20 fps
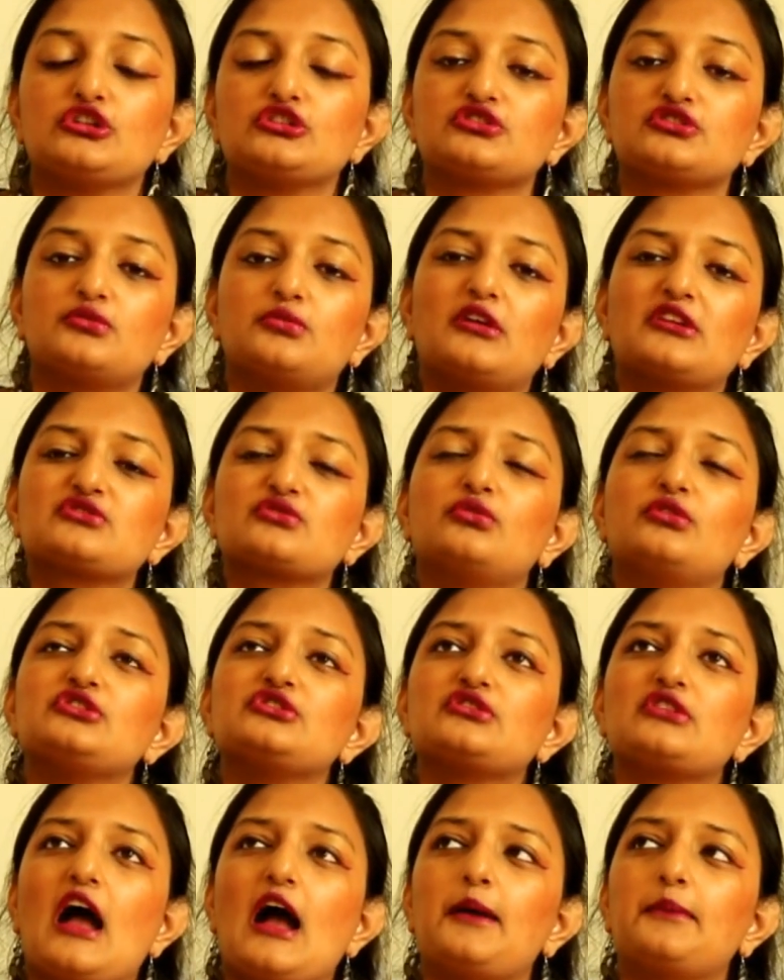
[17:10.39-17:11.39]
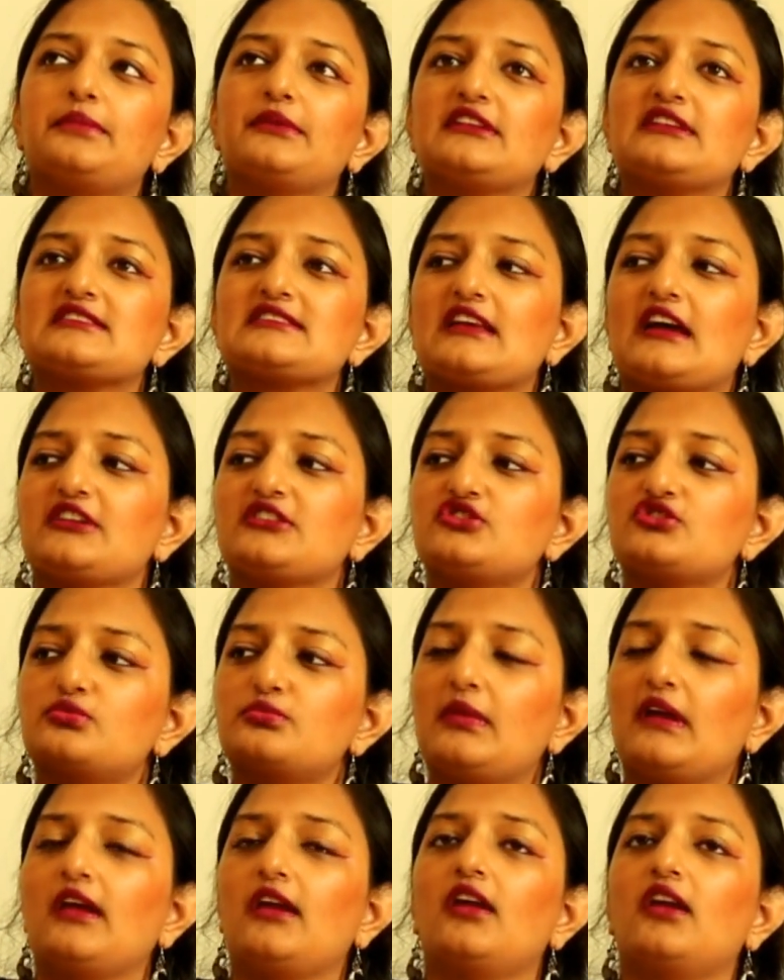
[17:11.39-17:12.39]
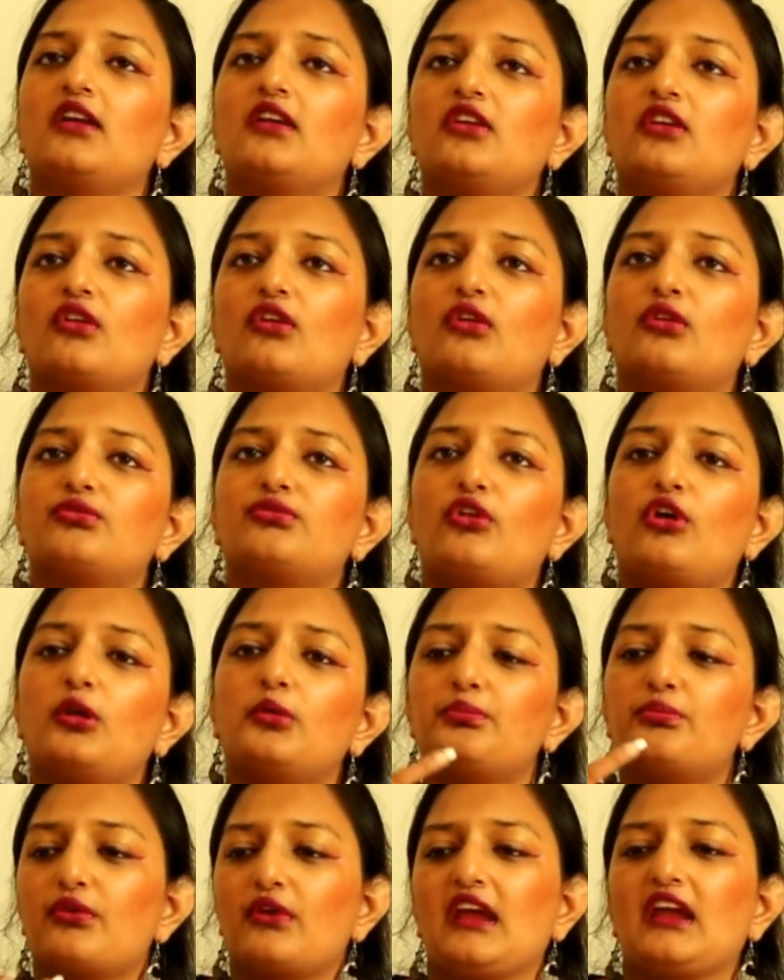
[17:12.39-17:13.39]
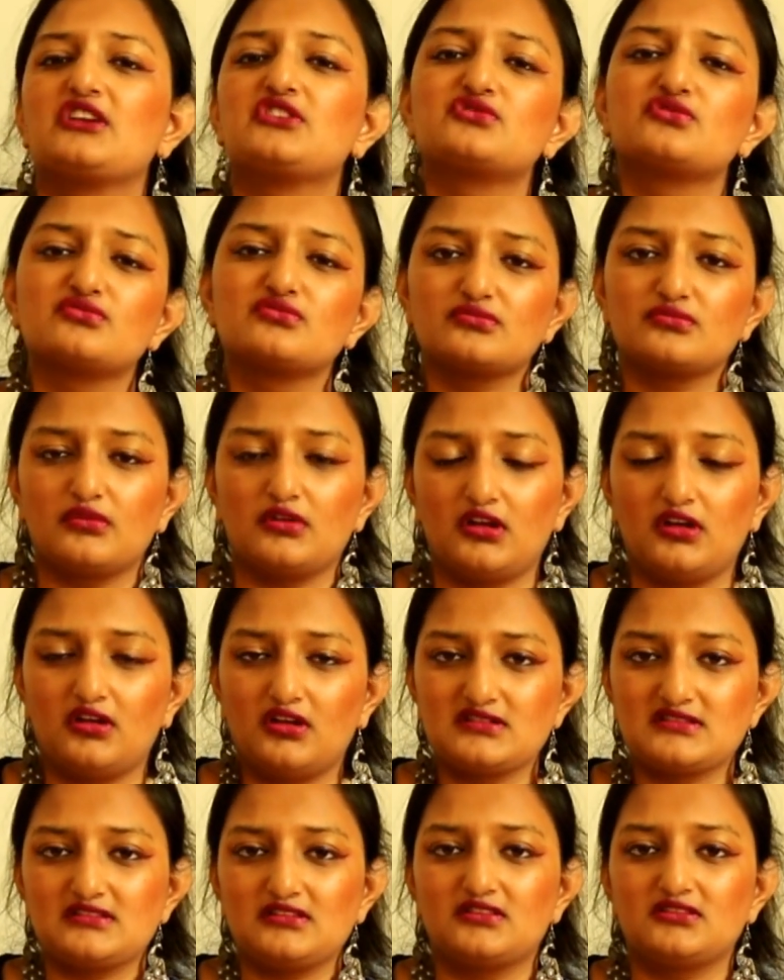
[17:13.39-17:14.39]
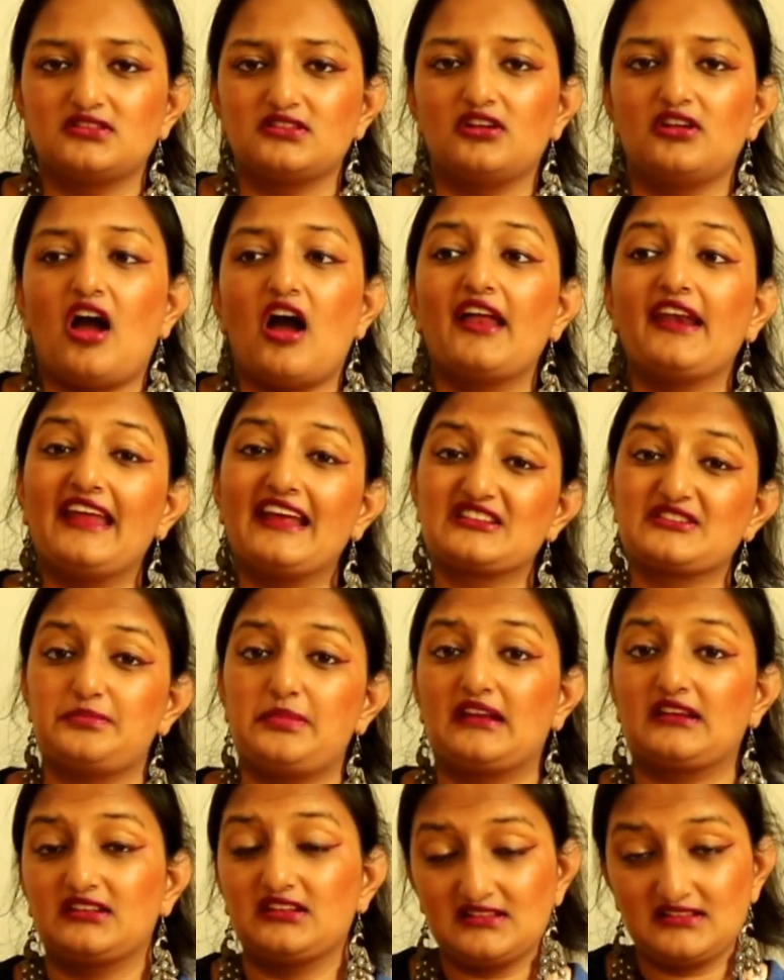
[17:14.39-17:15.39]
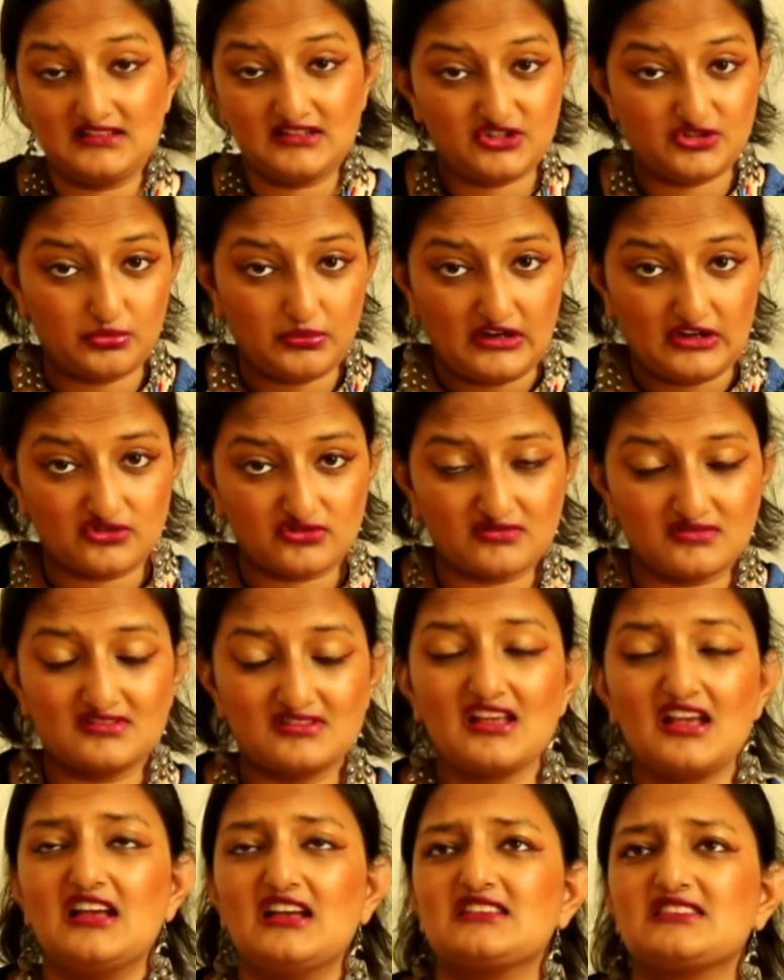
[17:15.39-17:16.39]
So what's going to happen is that you may, fall prey to certain unexpected situations.